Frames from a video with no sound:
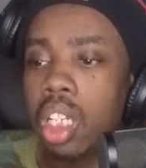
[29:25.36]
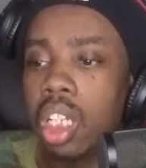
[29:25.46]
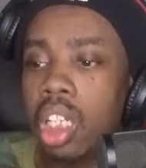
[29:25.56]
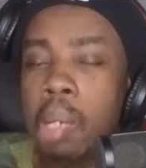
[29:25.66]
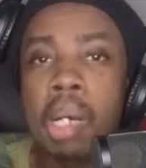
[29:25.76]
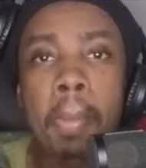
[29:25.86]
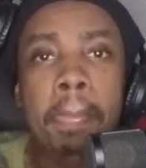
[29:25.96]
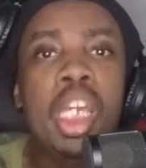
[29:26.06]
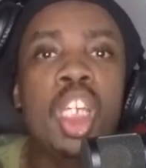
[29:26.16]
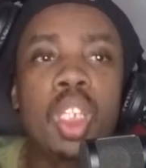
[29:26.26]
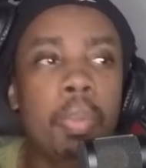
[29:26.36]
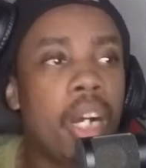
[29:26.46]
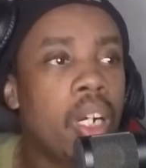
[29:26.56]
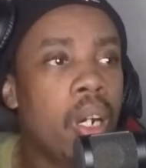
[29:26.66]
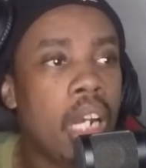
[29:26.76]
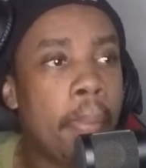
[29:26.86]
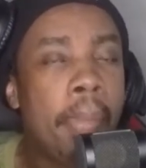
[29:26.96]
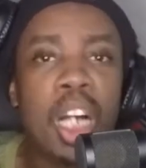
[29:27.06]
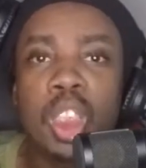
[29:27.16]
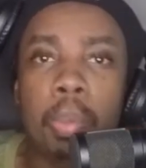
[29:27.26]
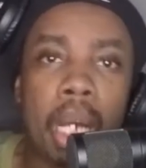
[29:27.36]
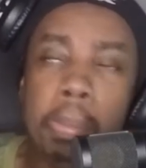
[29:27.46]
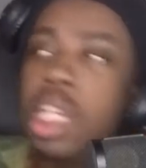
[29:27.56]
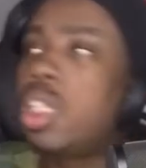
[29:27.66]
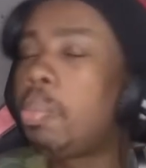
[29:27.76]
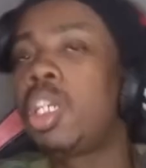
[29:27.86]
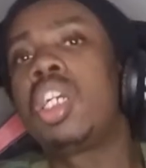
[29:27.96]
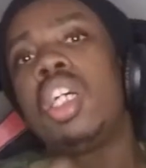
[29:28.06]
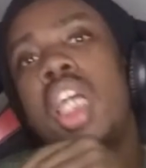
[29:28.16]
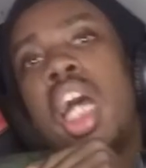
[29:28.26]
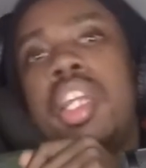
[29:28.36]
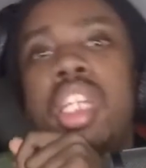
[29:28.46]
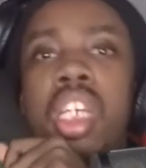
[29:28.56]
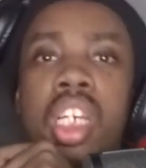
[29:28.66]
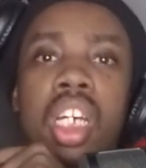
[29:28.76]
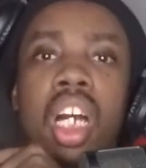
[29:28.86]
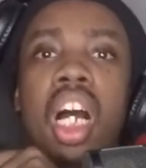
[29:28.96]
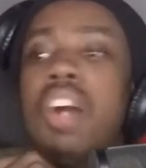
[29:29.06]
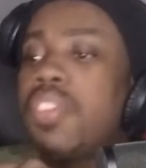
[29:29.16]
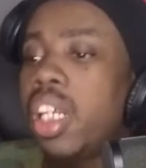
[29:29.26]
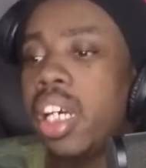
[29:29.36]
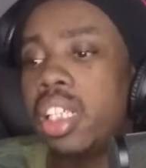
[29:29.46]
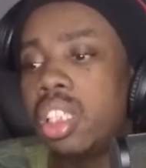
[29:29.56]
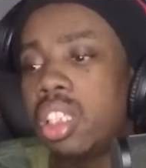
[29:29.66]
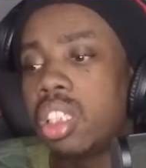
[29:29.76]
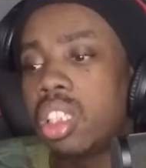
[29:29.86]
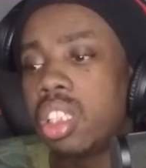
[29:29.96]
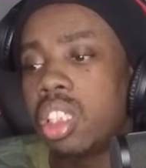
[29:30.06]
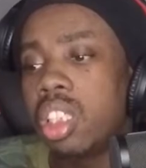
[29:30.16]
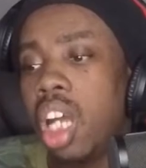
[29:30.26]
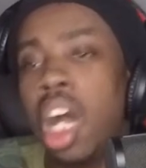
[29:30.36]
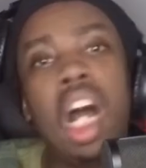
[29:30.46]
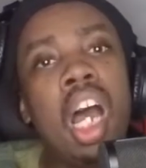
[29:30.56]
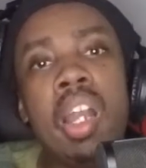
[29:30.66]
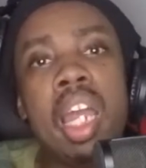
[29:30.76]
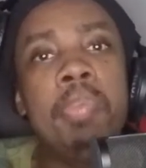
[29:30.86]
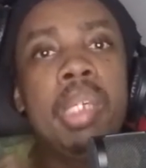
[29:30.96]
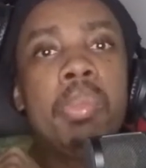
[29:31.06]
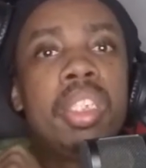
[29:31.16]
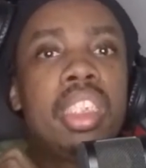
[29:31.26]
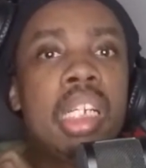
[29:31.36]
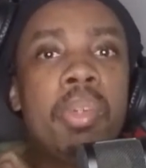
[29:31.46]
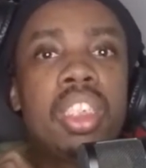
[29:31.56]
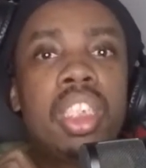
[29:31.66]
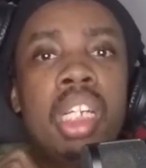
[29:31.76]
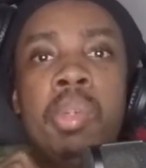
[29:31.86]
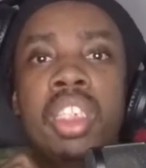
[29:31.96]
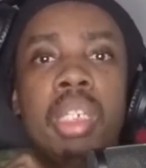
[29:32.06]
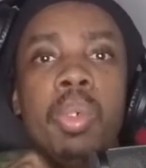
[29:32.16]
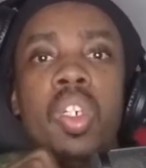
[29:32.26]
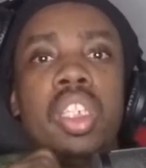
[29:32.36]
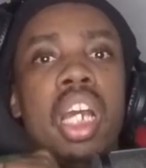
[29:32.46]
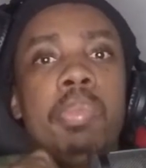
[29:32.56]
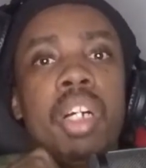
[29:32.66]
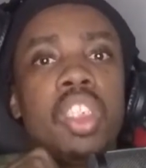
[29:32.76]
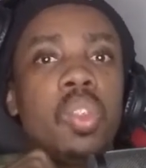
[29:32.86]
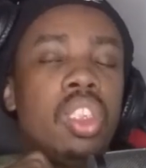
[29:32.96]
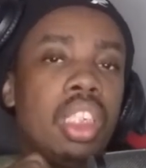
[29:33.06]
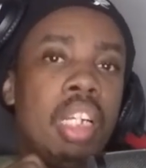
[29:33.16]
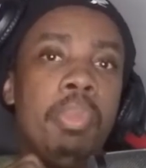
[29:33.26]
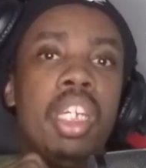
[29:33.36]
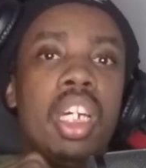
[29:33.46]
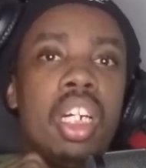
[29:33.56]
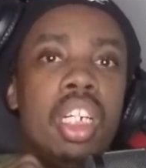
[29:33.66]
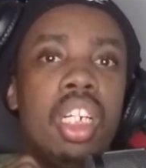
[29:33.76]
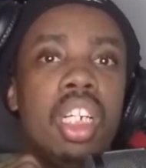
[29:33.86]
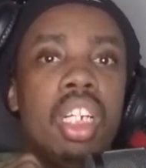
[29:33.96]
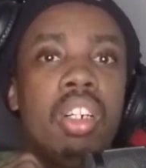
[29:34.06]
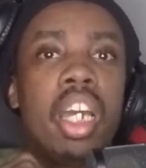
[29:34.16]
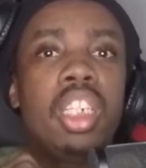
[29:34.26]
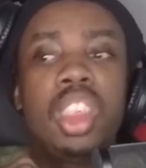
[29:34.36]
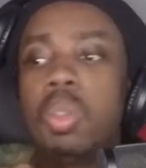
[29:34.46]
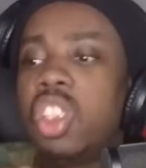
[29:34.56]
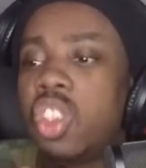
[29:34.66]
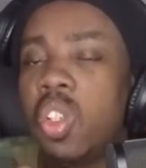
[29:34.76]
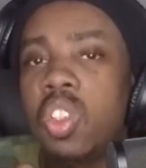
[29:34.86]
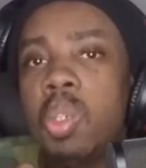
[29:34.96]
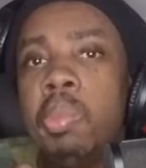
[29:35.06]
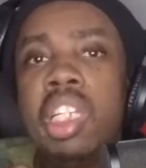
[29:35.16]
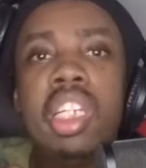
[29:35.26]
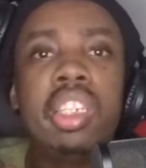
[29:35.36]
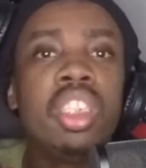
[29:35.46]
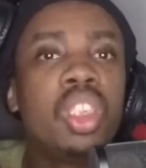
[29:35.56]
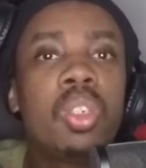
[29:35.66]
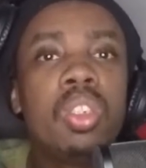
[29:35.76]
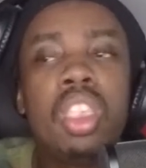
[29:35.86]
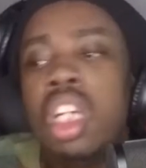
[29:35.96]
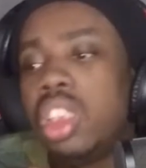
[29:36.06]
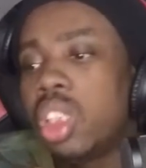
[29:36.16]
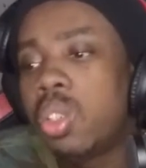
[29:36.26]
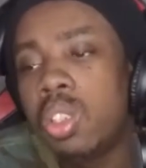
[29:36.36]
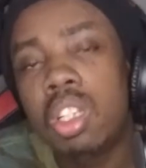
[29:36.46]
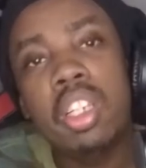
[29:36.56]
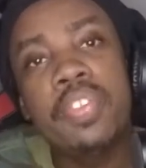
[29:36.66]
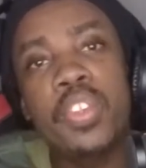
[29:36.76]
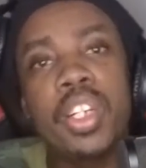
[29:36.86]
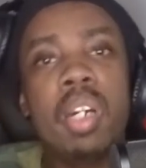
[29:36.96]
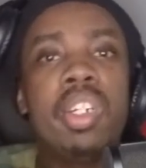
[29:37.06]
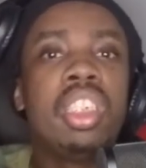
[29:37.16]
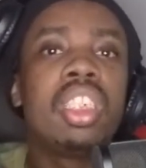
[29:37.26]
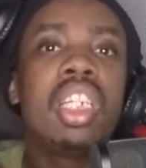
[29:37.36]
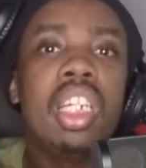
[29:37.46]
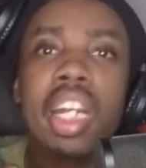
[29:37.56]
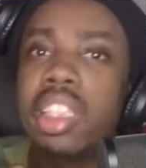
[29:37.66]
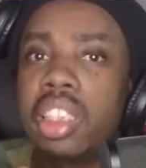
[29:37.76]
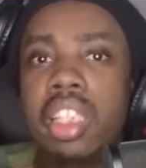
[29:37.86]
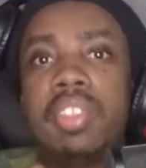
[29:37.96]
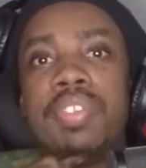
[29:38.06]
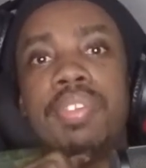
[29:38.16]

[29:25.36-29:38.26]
them a beat up a girl, a box up and beat up a girl, and after that, R.I.P. I see them a say about her on social media. Right? She was so humiliated, she couldn't go no further with it. She killed herself.